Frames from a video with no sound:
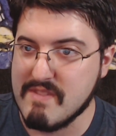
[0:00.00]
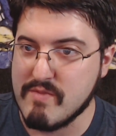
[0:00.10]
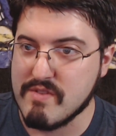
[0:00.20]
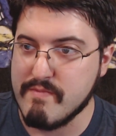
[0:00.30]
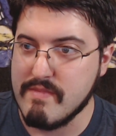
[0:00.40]
The
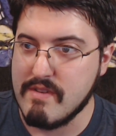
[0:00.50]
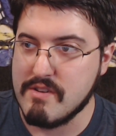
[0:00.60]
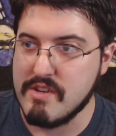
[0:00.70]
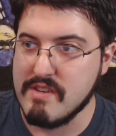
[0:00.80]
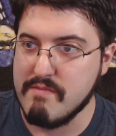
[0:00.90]
most
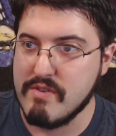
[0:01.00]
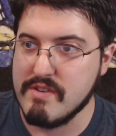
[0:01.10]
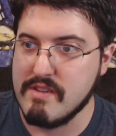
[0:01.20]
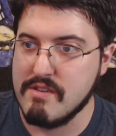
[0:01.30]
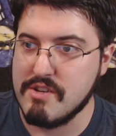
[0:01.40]
adjusted
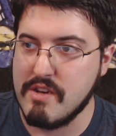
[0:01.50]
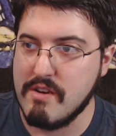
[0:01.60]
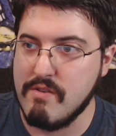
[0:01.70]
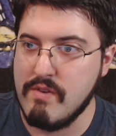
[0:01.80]
person in the show.